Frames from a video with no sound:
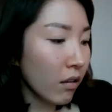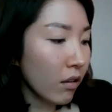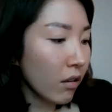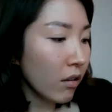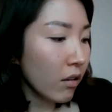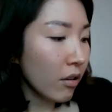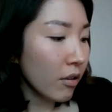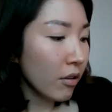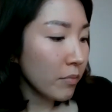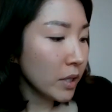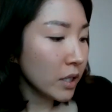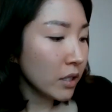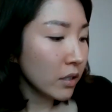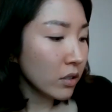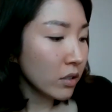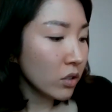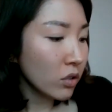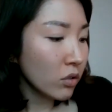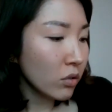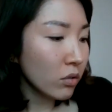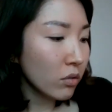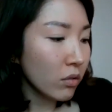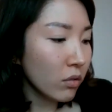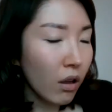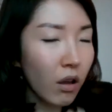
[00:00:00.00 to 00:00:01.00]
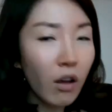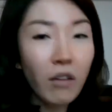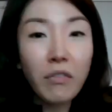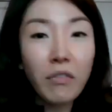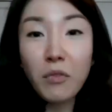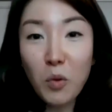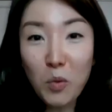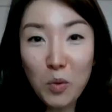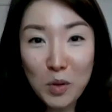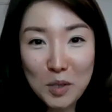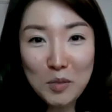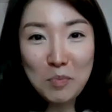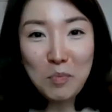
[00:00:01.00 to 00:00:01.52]
Um, in high school, of
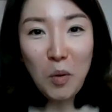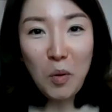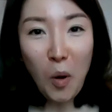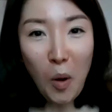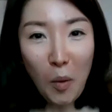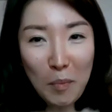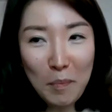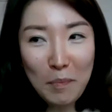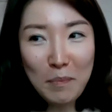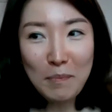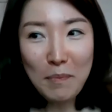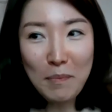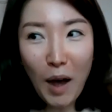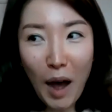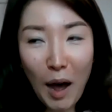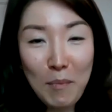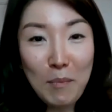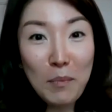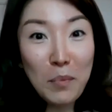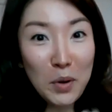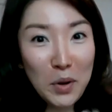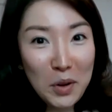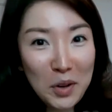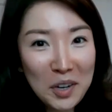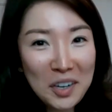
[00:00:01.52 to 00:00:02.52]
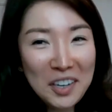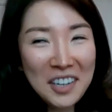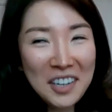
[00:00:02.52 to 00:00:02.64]
course, pop Popper,